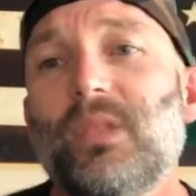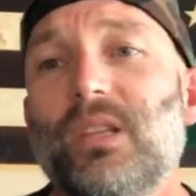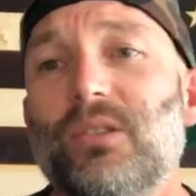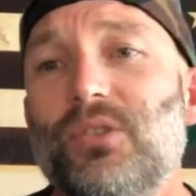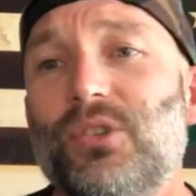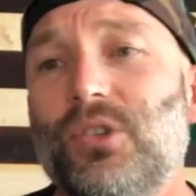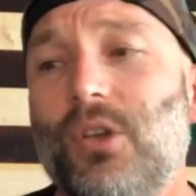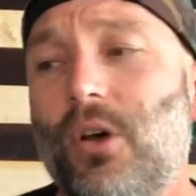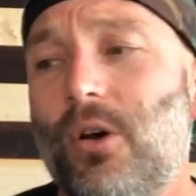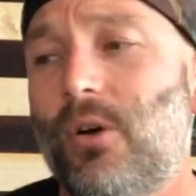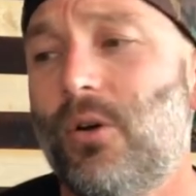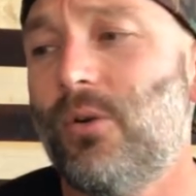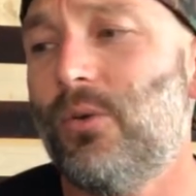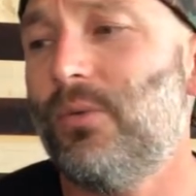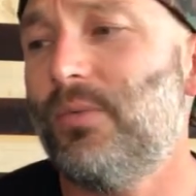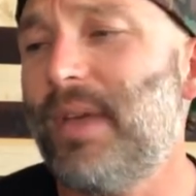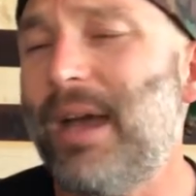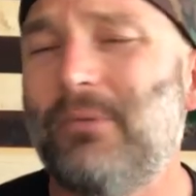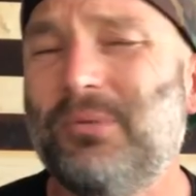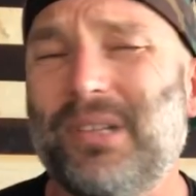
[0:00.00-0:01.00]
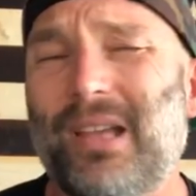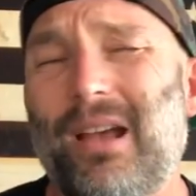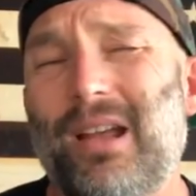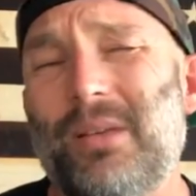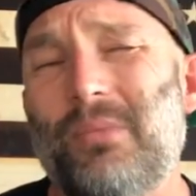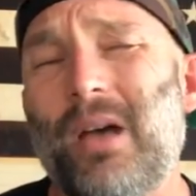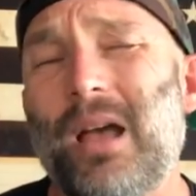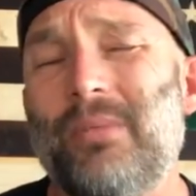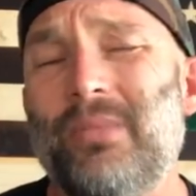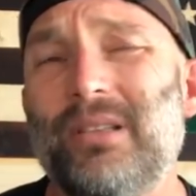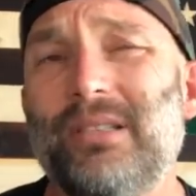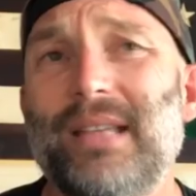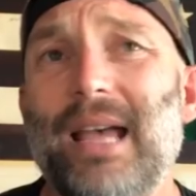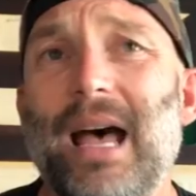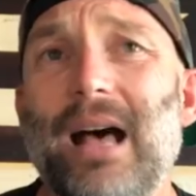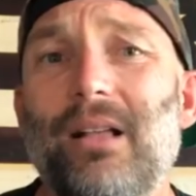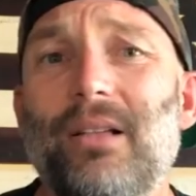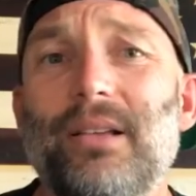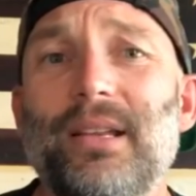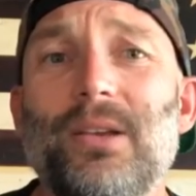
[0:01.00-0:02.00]
So that was kind of my
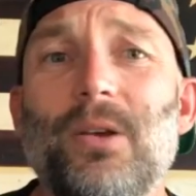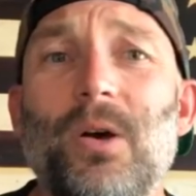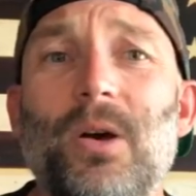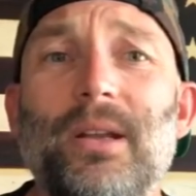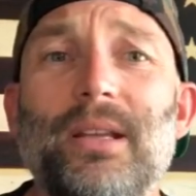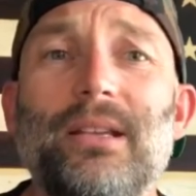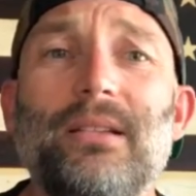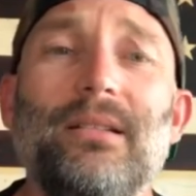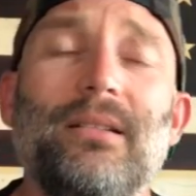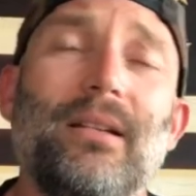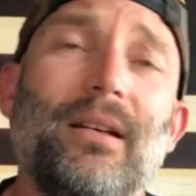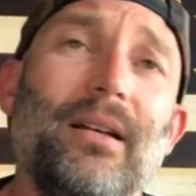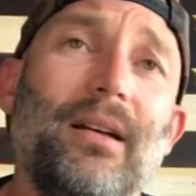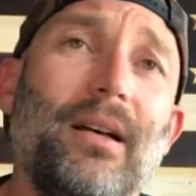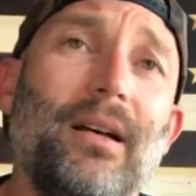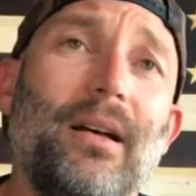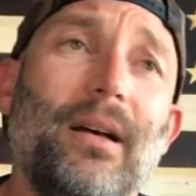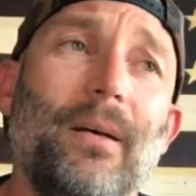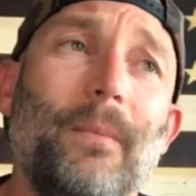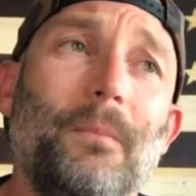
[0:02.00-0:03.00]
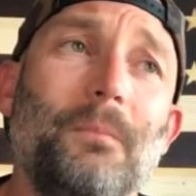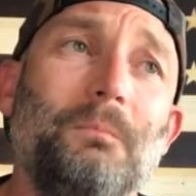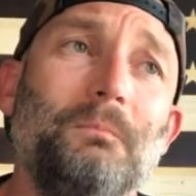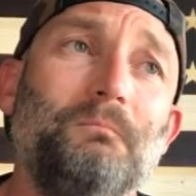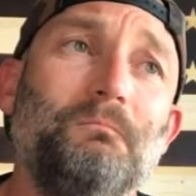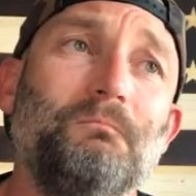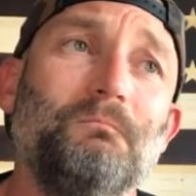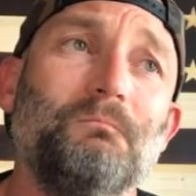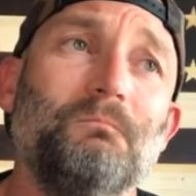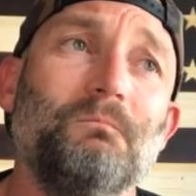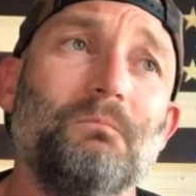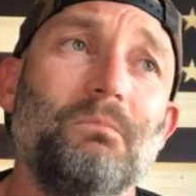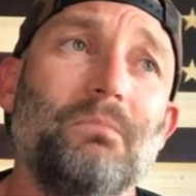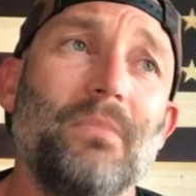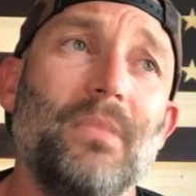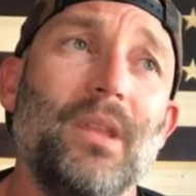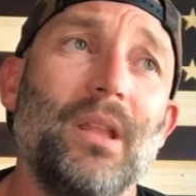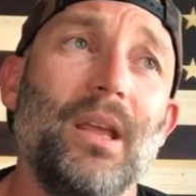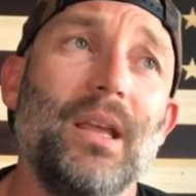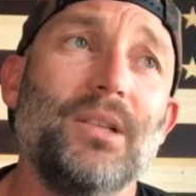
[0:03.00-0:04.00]
mentality on it.
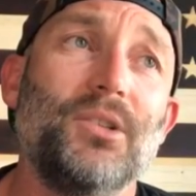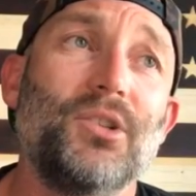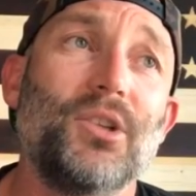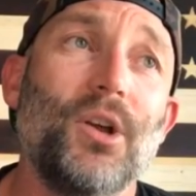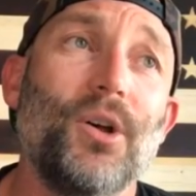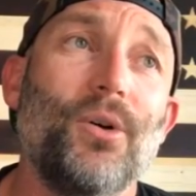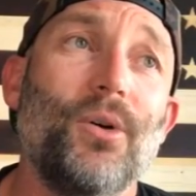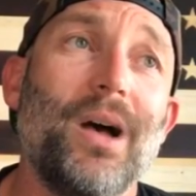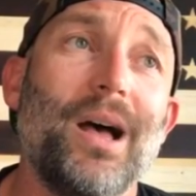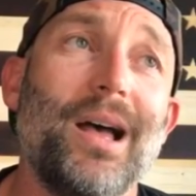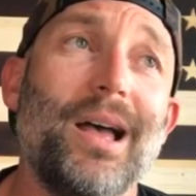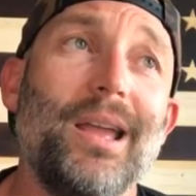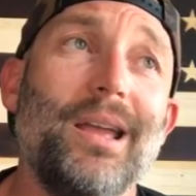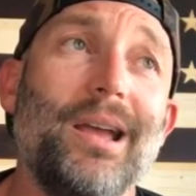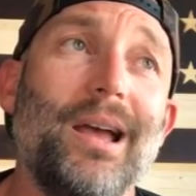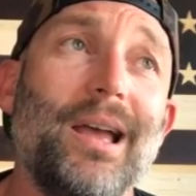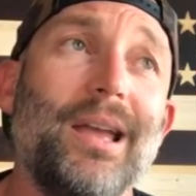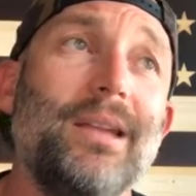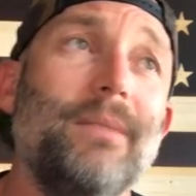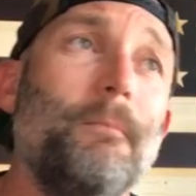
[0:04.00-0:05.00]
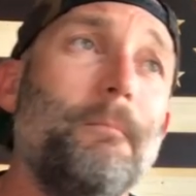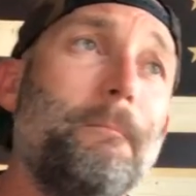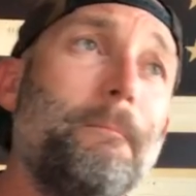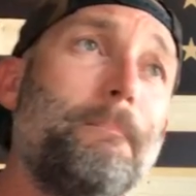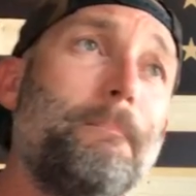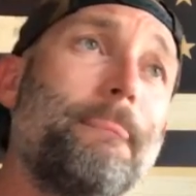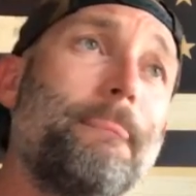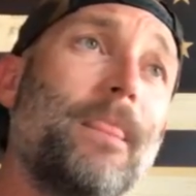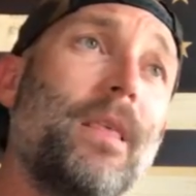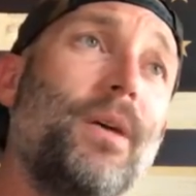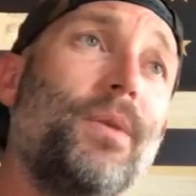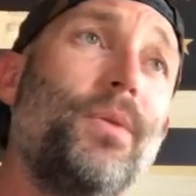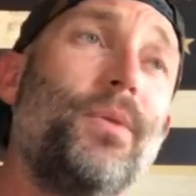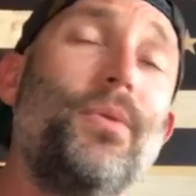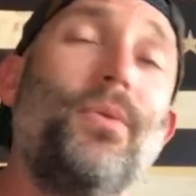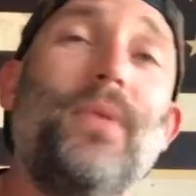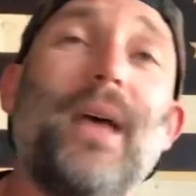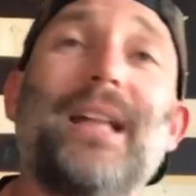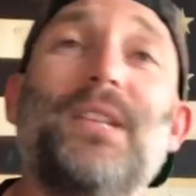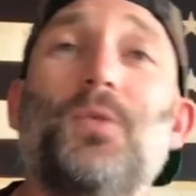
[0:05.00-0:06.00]
And so I
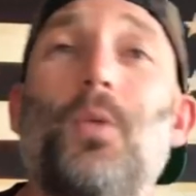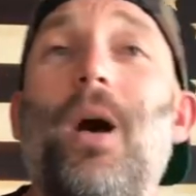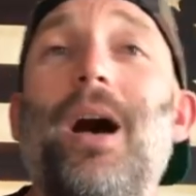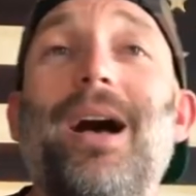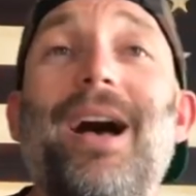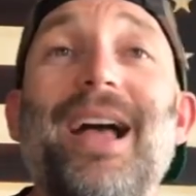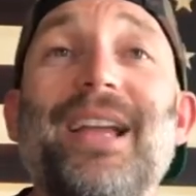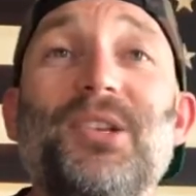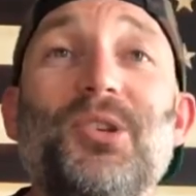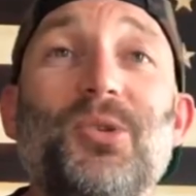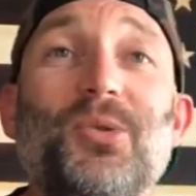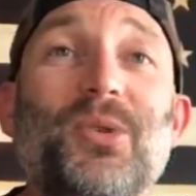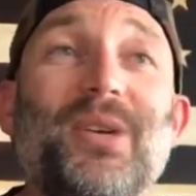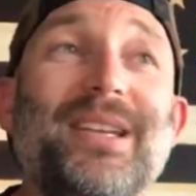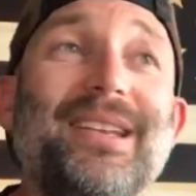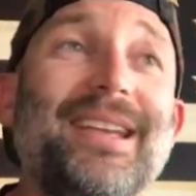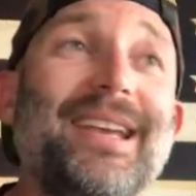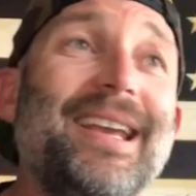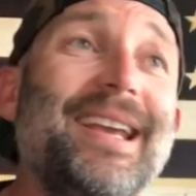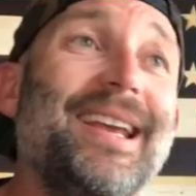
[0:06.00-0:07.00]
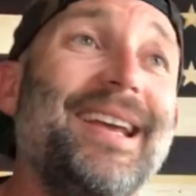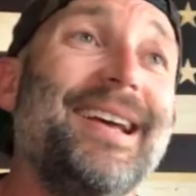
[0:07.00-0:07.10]
that's why I do it.